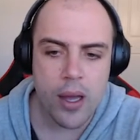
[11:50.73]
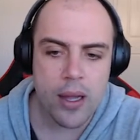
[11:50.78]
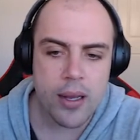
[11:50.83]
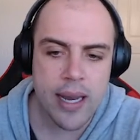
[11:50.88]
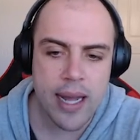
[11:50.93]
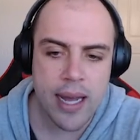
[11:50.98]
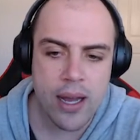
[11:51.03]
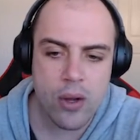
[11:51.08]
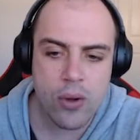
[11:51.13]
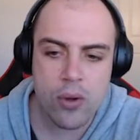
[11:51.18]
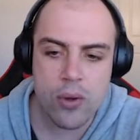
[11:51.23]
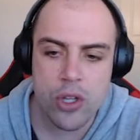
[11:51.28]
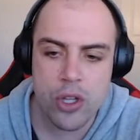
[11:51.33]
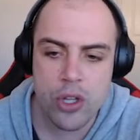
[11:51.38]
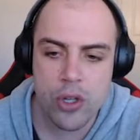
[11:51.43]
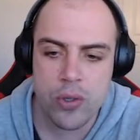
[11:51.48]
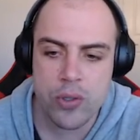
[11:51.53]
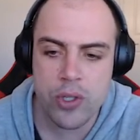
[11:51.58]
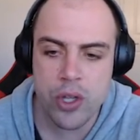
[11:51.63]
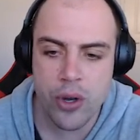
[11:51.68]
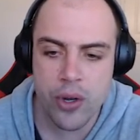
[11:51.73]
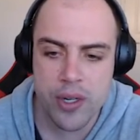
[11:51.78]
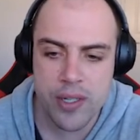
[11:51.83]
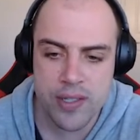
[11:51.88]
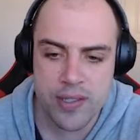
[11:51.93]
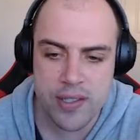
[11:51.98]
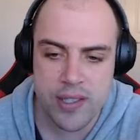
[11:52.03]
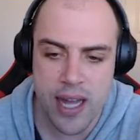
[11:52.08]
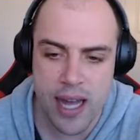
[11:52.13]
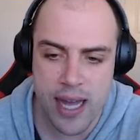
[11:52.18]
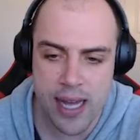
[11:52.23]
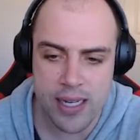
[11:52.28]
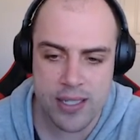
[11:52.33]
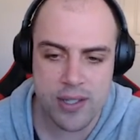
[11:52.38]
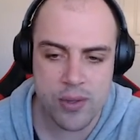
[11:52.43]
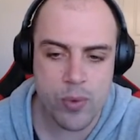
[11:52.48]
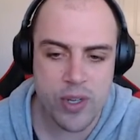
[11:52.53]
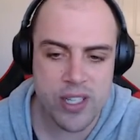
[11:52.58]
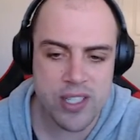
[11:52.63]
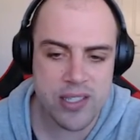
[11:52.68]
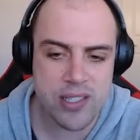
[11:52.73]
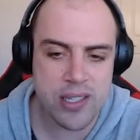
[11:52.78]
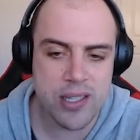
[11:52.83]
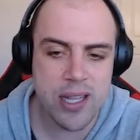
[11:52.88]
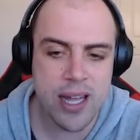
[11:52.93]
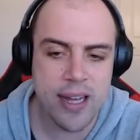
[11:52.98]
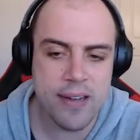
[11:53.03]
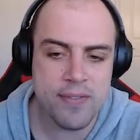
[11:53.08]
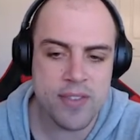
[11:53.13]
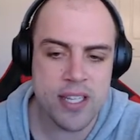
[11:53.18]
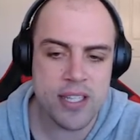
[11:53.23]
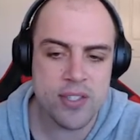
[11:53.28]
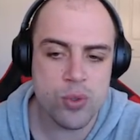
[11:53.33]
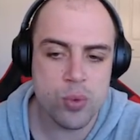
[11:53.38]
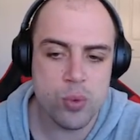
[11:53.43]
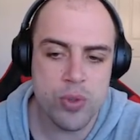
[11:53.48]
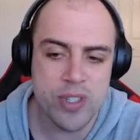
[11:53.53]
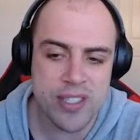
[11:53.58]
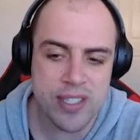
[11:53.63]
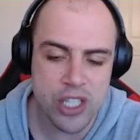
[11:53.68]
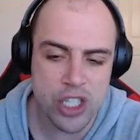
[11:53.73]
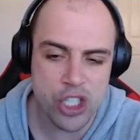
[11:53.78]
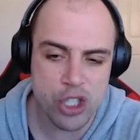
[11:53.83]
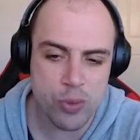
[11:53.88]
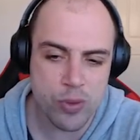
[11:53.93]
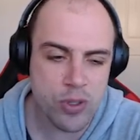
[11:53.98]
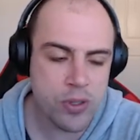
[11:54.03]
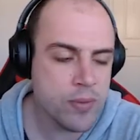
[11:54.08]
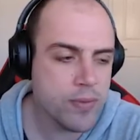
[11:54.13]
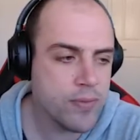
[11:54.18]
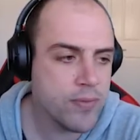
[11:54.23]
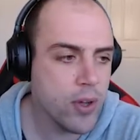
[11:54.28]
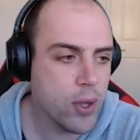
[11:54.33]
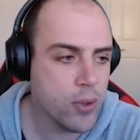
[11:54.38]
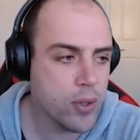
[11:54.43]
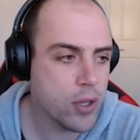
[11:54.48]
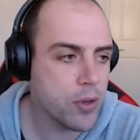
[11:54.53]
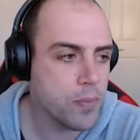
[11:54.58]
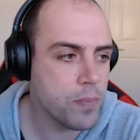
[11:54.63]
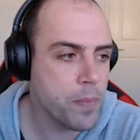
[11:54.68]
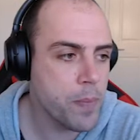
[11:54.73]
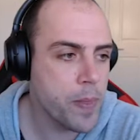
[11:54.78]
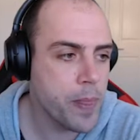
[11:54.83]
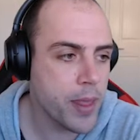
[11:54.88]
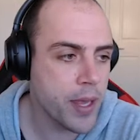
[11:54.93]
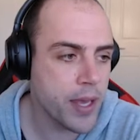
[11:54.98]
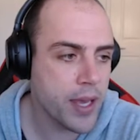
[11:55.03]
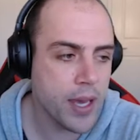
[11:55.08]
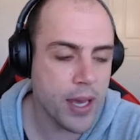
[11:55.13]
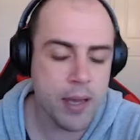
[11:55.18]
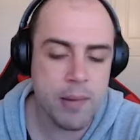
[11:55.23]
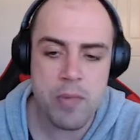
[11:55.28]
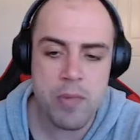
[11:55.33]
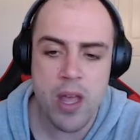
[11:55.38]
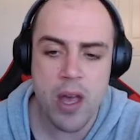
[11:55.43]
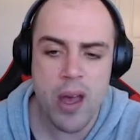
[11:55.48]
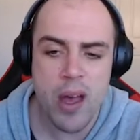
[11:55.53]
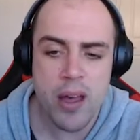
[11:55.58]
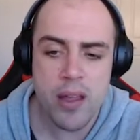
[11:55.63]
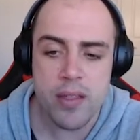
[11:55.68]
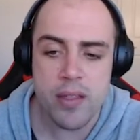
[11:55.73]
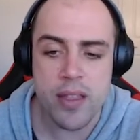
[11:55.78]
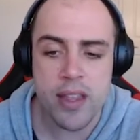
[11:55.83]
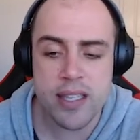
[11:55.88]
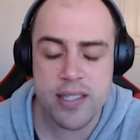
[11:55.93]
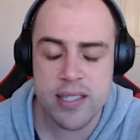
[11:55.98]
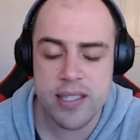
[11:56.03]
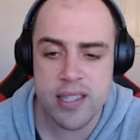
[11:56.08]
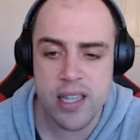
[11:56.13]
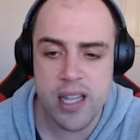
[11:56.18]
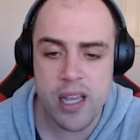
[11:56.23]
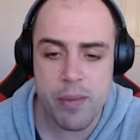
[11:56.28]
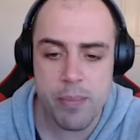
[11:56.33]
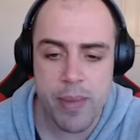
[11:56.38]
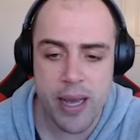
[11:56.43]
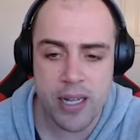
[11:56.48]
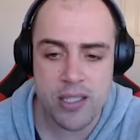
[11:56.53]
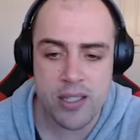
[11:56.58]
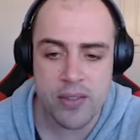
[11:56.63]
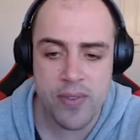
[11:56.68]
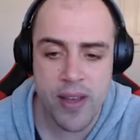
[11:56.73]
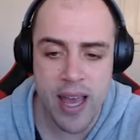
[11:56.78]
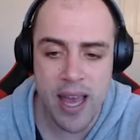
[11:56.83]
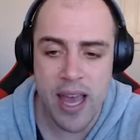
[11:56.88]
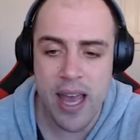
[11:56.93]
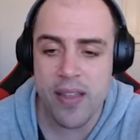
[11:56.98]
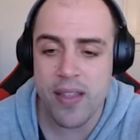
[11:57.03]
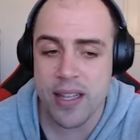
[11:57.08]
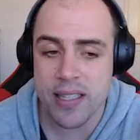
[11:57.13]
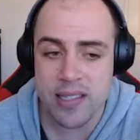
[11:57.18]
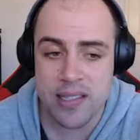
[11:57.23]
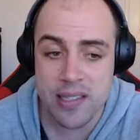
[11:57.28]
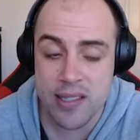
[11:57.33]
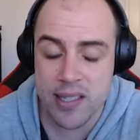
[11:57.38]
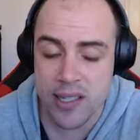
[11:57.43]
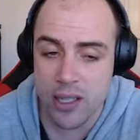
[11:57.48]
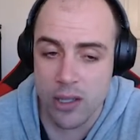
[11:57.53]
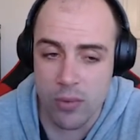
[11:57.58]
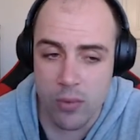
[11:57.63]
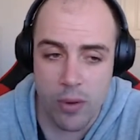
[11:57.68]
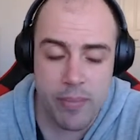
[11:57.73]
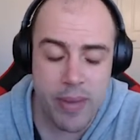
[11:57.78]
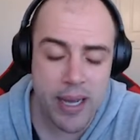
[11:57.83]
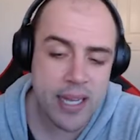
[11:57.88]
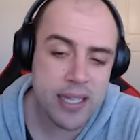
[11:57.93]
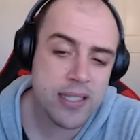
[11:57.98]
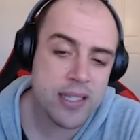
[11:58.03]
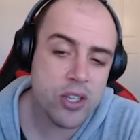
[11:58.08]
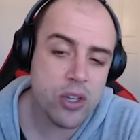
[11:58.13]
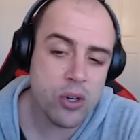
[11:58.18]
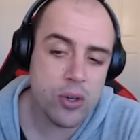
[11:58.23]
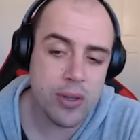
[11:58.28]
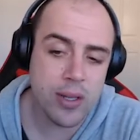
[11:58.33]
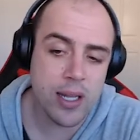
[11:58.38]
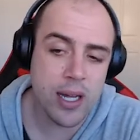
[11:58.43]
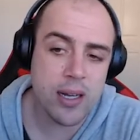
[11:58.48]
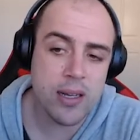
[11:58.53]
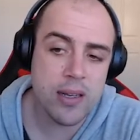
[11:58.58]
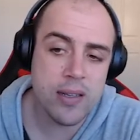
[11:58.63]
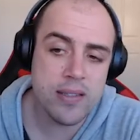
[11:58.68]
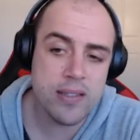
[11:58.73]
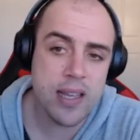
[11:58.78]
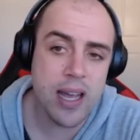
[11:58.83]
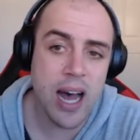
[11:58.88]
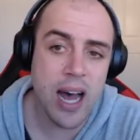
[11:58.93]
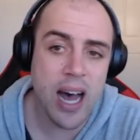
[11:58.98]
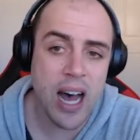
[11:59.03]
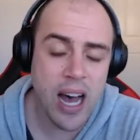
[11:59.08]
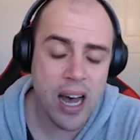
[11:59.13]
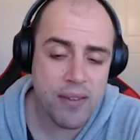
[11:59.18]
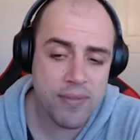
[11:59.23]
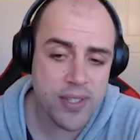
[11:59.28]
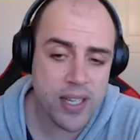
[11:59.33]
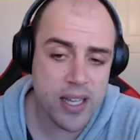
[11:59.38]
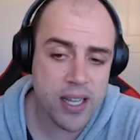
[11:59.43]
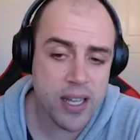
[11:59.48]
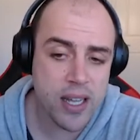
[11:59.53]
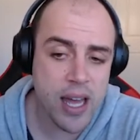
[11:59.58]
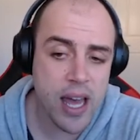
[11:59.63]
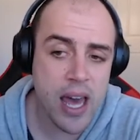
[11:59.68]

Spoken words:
Now, you'll notice that we still have this residual volume, okay? This is the amount of air that still remains in your lungs after